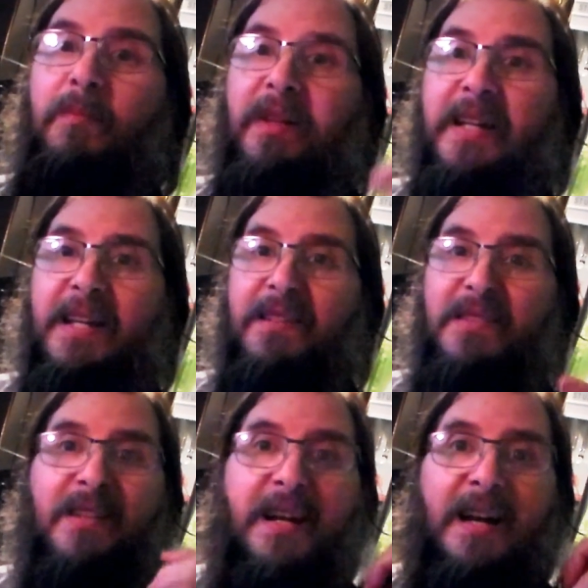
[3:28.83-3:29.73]

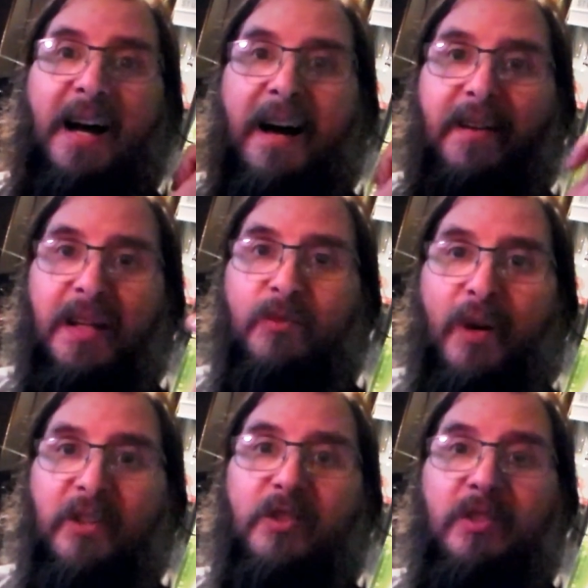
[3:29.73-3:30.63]
Please, I got
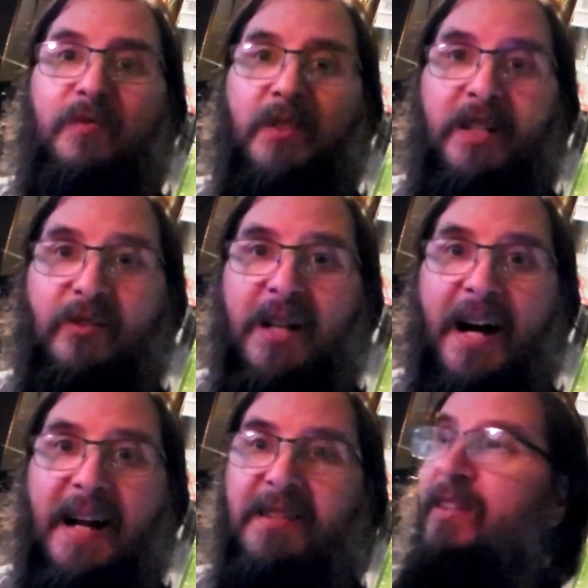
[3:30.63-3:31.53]
questions for you
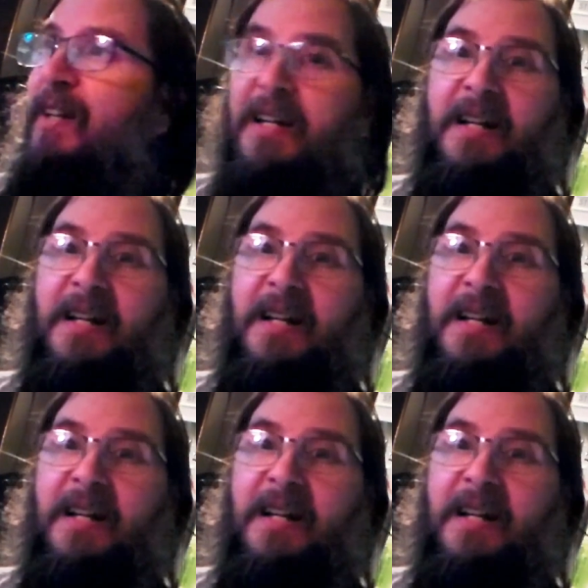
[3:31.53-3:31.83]
guys.